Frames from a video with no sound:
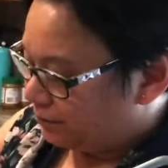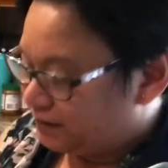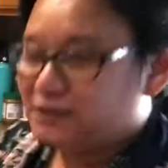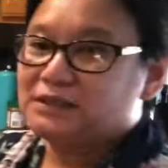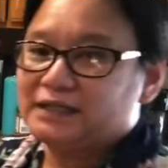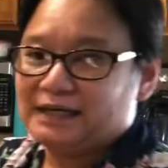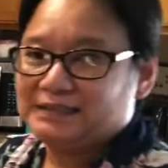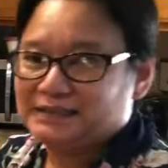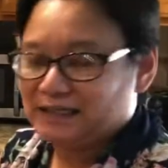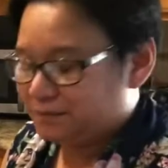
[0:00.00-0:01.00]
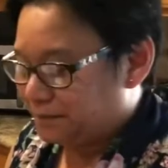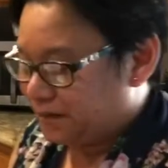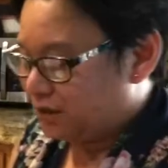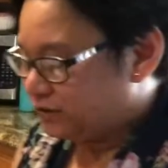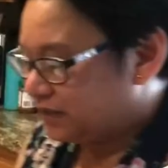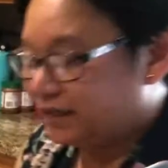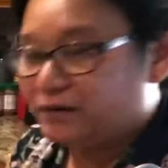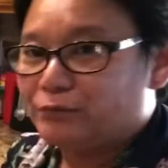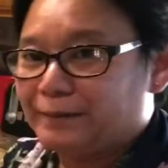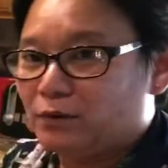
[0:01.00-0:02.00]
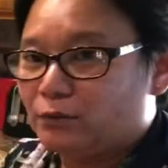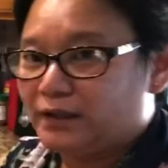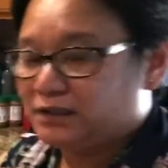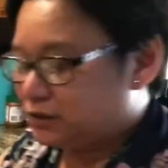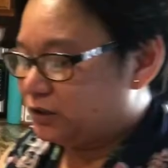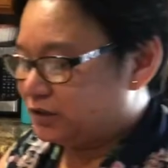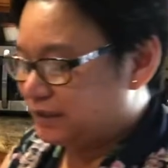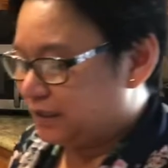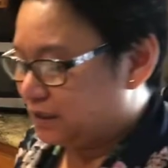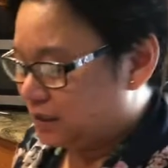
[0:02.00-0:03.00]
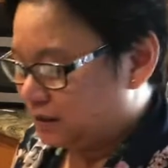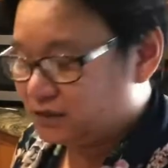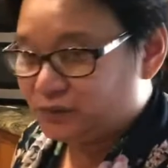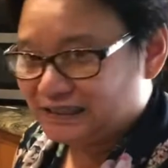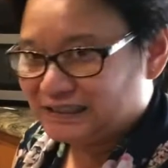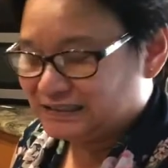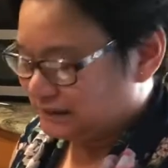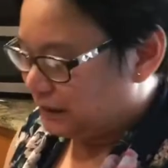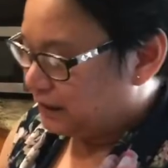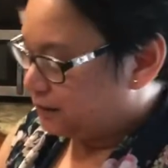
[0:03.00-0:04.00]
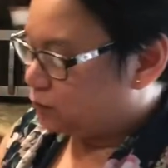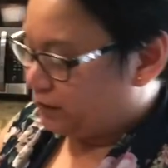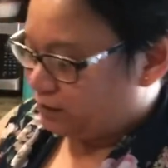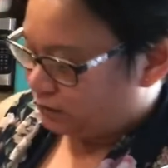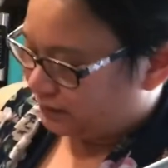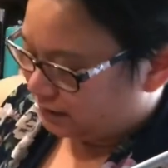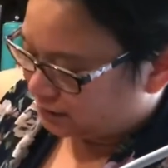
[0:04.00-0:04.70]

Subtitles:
But since, like I said, my mango is kind of ripe already, so there's like sweetness to it already.